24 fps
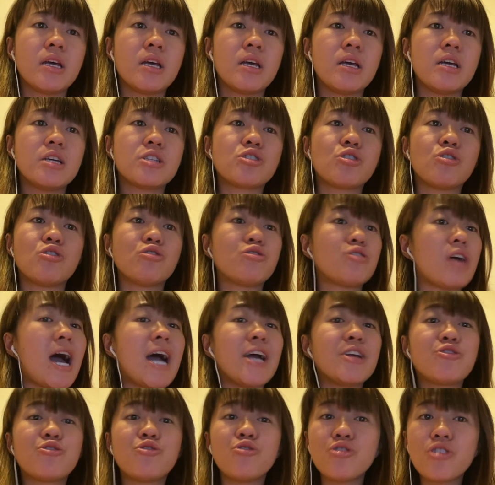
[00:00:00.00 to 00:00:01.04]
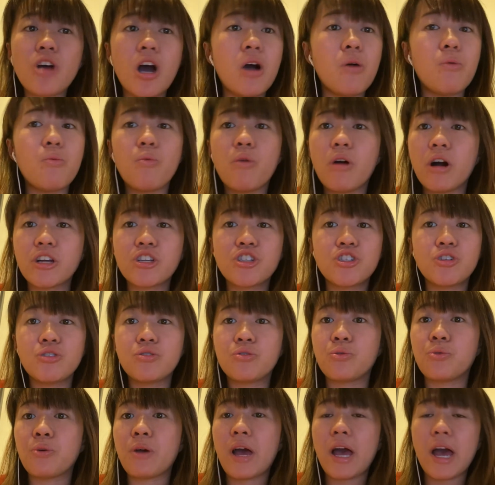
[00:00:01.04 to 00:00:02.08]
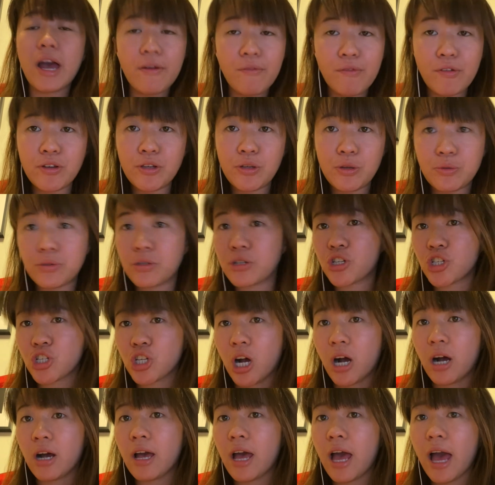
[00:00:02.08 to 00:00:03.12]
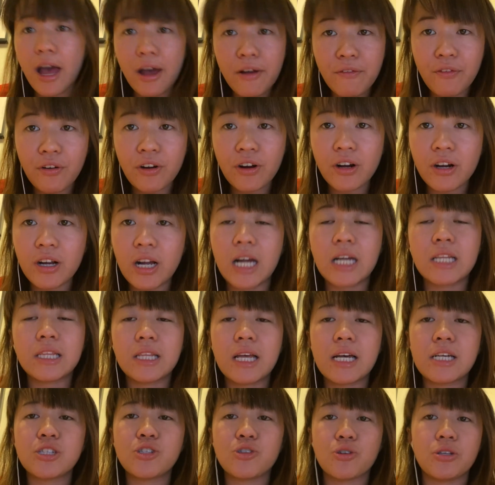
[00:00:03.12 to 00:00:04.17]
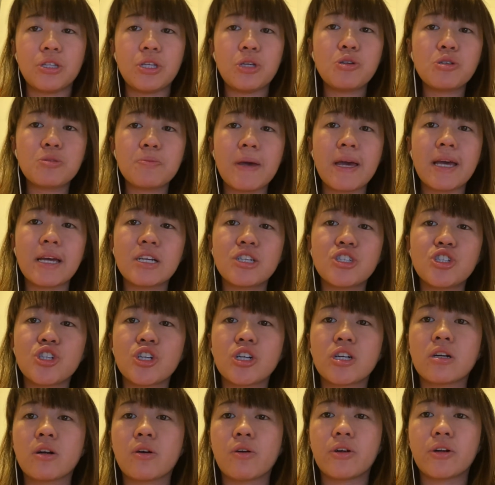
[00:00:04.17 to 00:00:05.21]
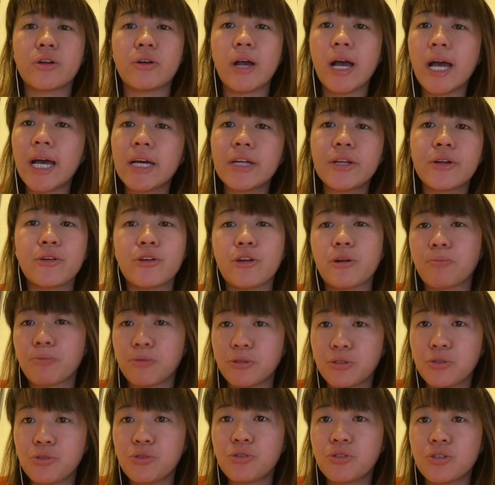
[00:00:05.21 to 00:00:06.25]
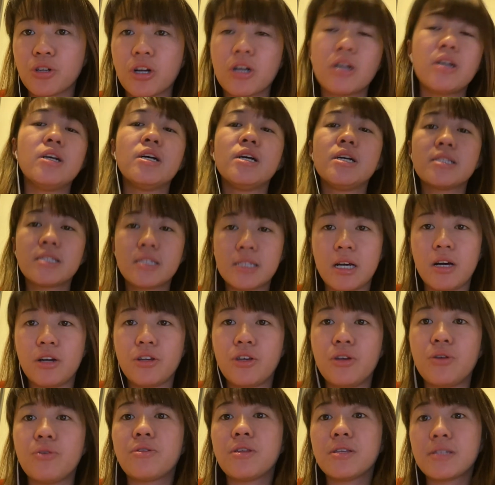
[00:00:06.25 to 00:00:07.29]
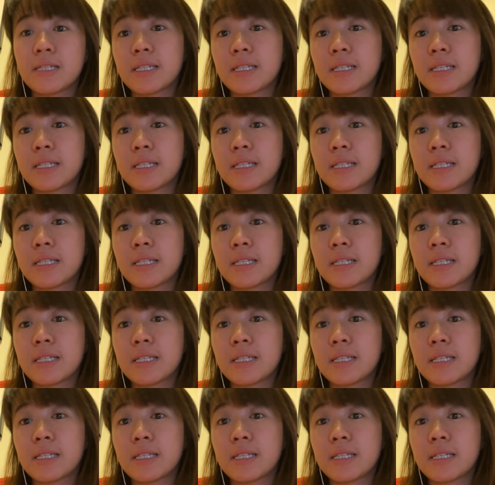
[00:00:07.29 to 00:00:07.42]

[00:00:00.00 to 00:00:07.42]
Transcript: So I do not want you to ever use a shot ever unless your news manager or your editor or your producer tell you this is